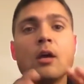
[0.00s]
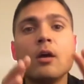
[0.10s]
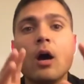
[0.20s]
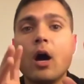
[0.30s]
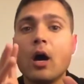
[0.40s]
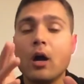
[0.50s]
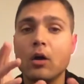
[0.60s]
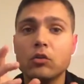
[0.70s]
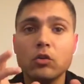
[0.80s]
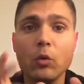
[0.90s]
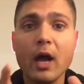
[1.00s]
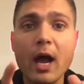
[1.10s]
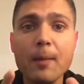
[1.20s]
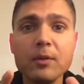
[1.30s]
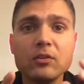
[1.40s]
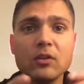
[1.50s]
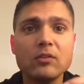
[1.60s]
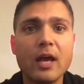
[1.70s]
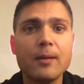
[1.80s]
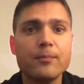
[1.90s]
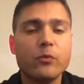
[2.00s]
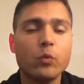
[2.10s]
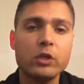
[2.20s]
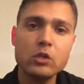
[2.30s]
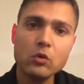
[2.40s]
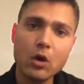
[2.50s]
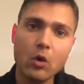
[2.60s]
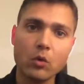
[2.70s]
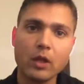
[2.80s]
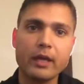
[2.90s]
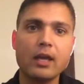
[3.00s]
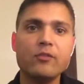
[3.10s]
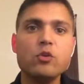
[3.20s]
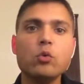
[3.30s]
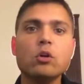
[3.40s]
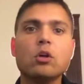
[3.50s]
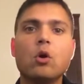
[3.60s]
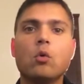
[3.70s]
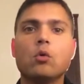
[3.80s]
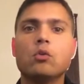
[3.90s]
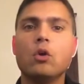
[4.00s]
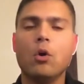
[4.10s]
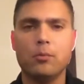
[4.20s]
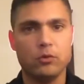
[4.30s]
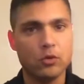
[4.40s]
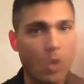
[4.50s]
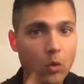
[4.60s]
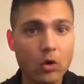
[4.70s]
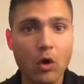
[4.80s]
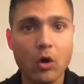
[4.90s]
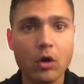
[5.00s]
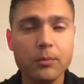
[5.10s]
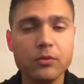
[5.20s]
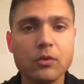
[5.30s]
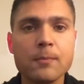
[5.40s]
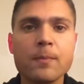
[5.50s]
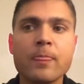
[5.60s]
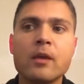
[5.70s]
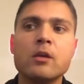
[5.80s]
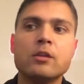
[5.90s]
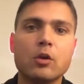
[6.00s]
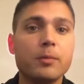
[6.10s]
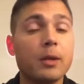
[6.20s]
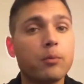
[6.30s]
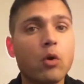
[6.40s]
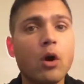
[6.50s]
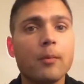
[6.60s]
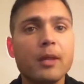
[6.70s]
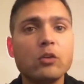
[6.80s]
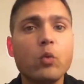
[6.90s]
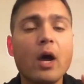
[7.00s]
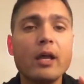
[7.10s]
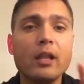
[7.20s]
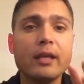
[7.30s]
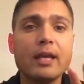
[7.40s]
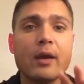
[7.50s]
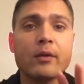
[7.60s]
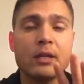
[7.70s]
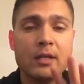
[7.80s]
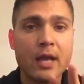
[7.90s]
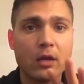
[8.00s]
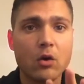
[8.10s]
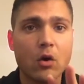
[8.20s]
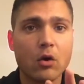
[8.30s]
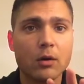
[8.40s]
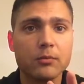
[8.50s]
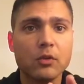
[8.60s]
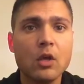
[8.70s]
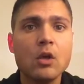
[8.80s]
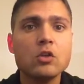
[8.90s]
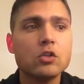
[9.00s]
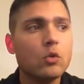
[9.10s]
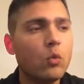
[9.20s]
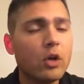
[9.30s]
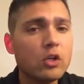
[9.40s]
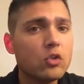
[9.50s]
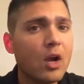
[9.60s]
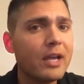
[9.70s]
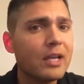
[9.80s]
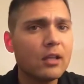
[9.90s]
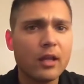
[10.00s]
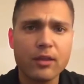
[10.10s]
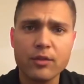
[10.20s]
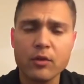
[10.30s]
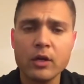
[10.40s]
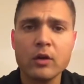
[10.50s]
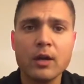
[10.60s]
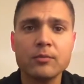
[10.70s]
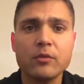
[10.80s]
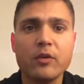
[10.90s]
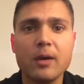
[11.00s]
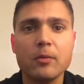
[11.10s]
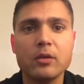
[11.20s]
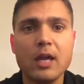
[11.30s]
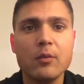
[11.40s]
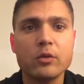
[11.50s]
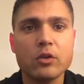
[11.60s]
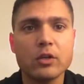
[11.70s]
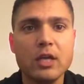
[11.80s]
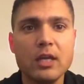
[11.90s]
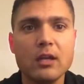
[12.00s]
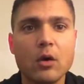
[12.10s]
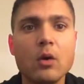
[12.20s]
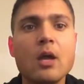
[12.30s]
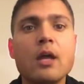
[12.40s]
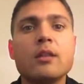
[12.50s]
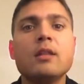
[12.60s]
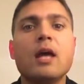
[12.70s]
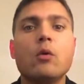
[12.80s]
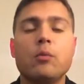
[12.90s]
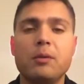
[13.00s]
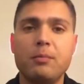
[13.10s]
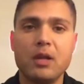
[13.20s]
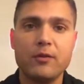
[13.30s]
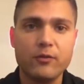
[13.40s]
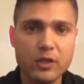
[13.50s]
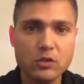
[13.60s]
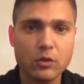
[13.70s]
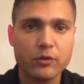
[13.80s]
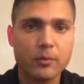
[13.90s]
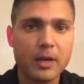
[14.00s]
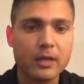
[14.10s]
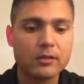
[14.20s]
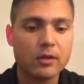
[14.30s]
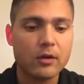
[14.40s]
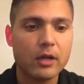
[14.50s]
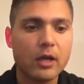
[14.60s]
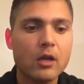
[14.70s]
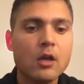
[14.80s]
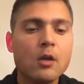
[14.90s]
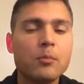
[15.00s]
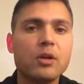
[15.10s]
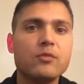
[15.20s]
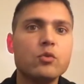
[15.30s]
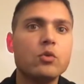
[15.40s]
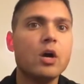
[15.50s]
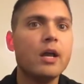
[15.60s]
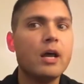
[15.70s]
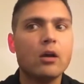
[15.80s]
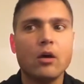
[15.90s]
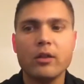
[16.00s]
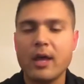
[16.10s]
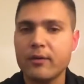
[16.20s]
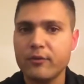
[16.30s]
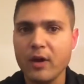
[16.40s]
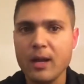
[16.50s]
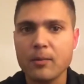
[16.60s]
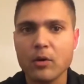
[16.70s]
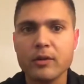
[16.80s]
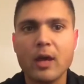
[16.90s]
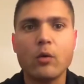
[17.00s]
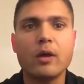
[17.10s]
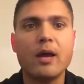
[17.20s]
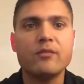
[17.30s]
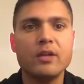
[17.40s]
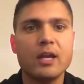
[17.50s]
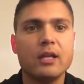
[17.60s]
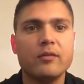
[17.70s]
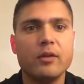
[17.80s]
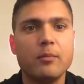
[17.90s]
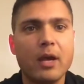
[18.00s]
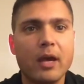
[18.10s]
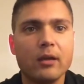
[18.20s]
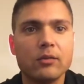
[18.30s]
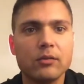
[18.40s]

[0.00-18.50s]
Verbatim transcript: uh, so what happens is that when you go, like, if you were to go um, no carbs, there'd be a problem. That's why I like counting net carbs. So you want to try and get like thirty grams of fiber a day when you're keto, and then that will be beneficial for bacteria. But if you cut out all that fiber, that would have negative impacts.